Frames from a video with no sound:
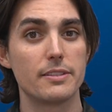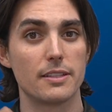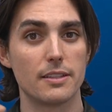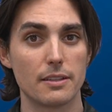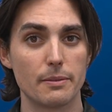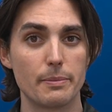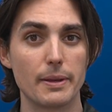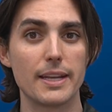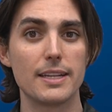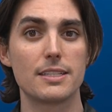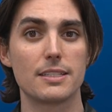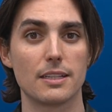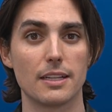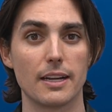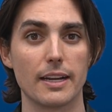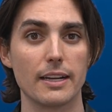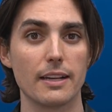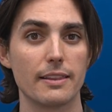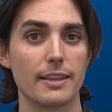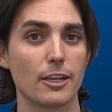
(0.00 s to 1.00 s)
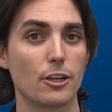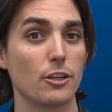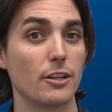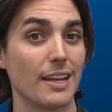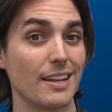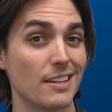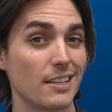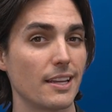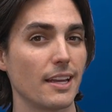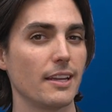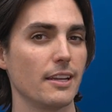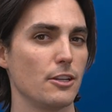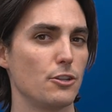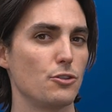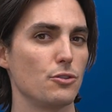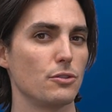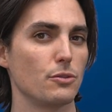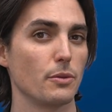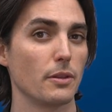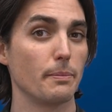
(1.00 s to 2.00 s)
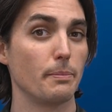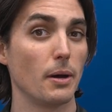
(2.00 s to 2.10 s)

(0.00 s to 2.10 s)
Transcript: in the baseline that could indicate issues with the